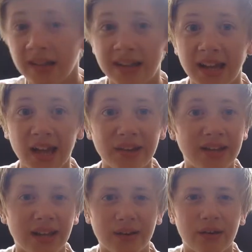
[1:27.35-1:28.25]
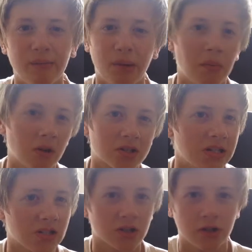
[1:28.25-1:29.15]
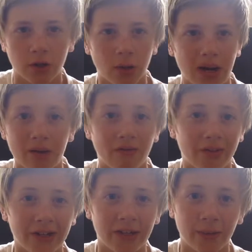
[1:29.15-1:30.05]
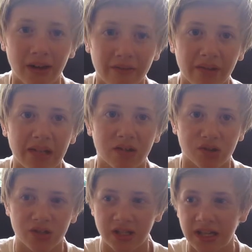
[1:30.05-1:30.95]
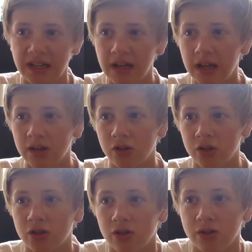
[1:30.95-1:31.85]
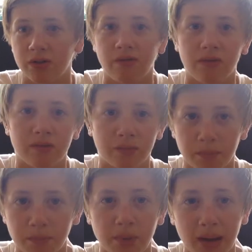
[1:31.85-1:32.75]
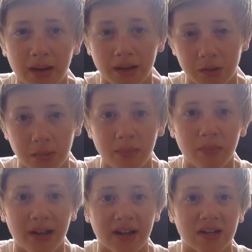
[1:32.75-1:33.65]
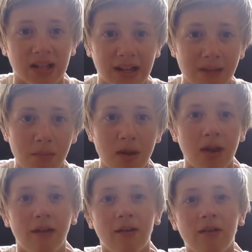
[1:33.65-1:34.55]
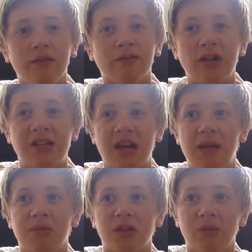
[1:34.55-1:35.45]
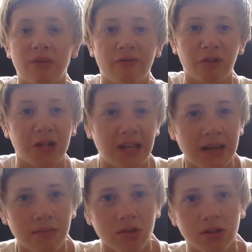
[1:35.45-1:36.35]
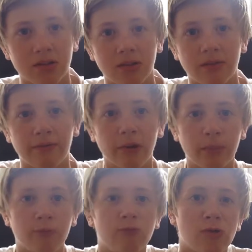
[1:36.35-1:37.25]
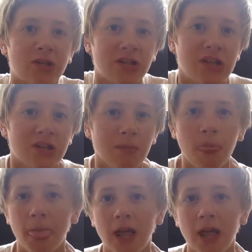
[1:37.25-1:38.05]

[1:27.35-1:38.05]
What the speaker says: Yedlin, people are saying he's going to go, I don't think he will, I think he'll stay, just because he's been picked 3 times out of the 3 games for the pre-season.